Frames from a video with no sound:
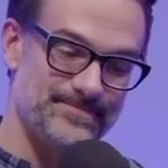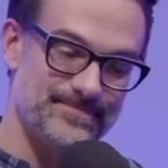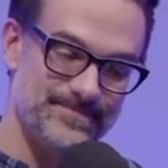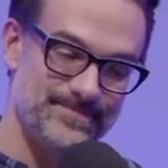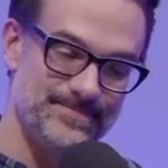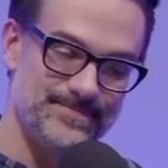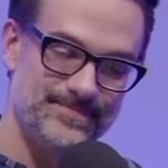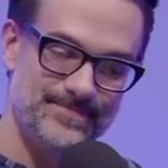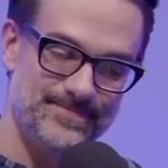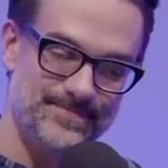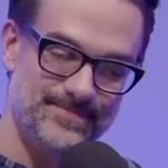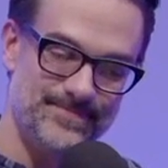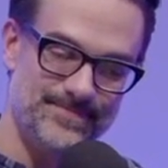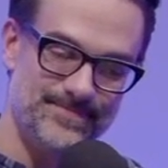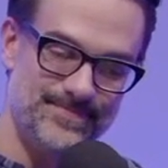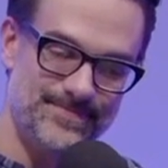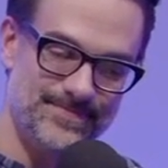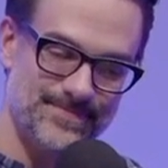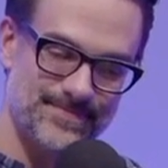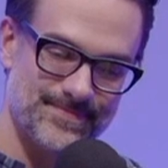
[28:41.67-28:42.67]

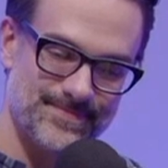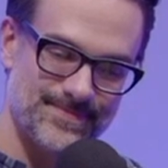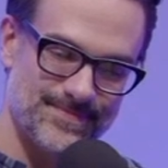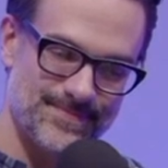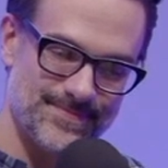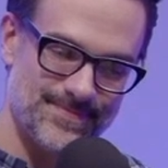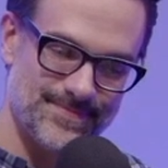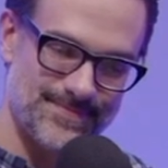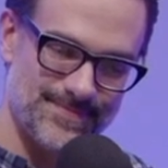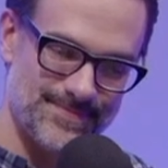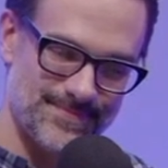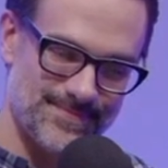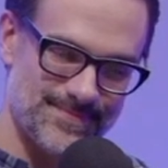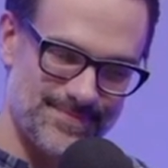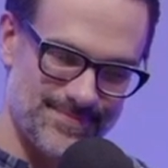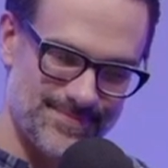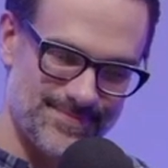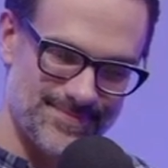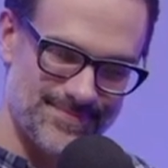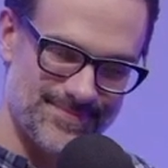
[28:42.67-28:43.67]

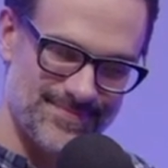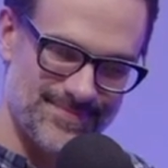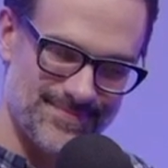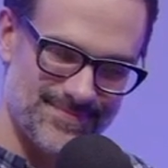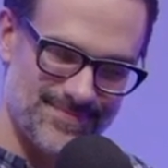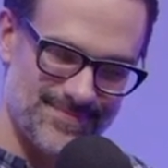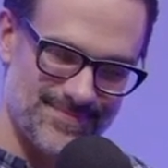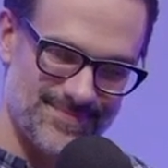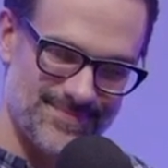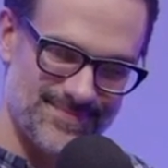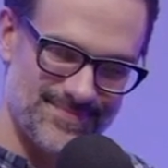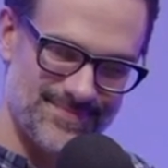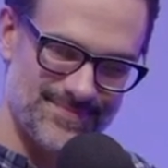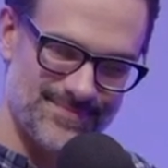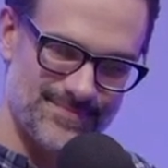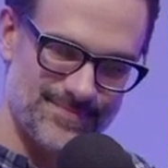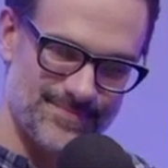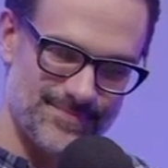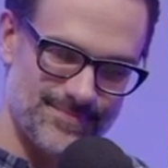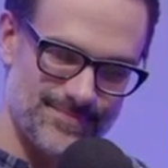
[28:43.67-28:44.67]

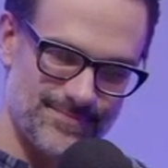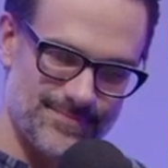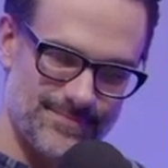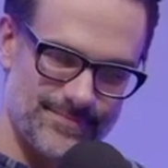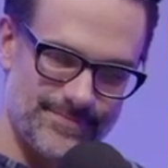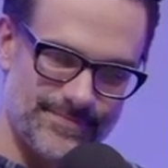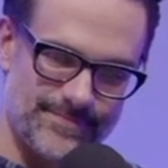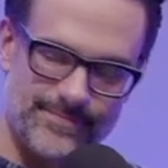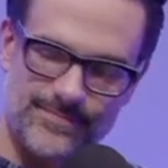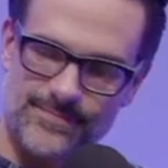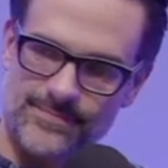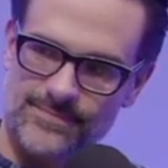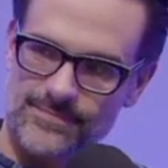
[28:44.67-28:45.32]
No words are spoken by the person on screen.